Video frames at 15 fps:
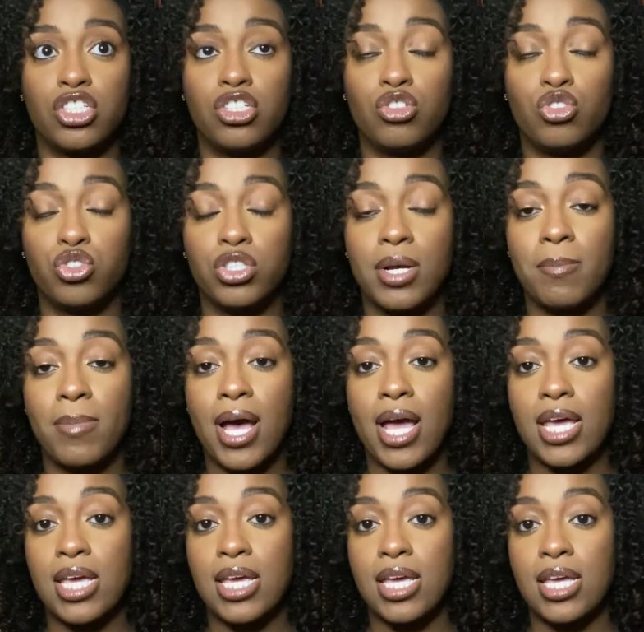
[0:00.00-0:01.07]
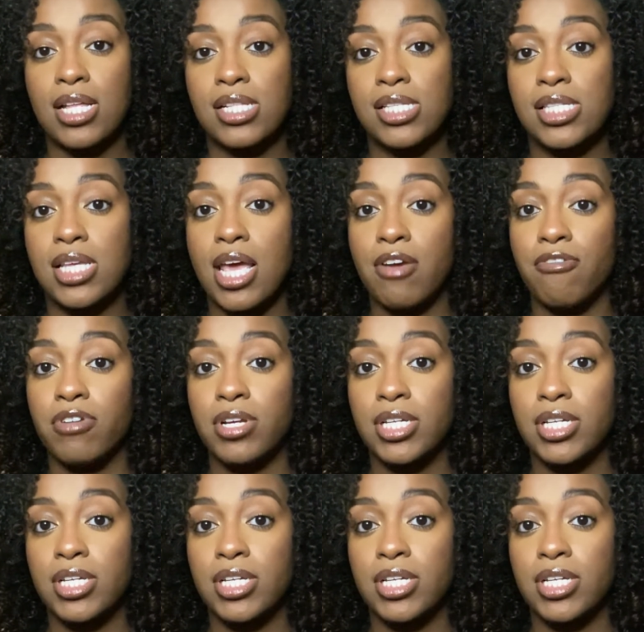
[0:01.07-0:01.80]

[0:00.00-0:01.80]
to trim my ends every